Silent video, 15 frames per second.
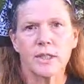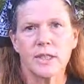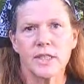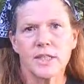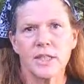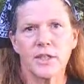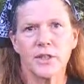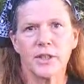
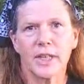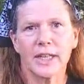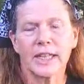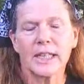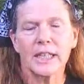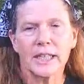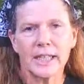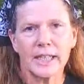considered
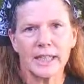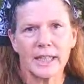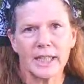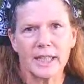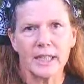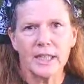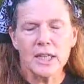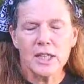unclean, and
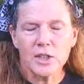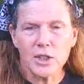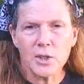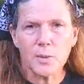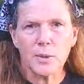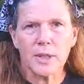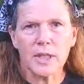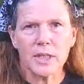I
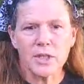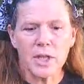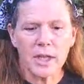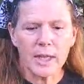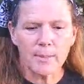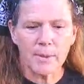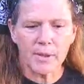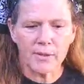just wanted to
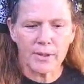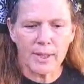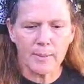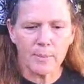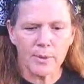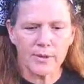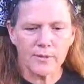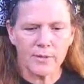talk about that
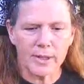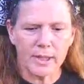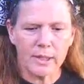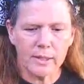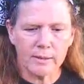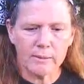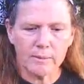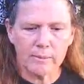briefly.
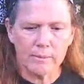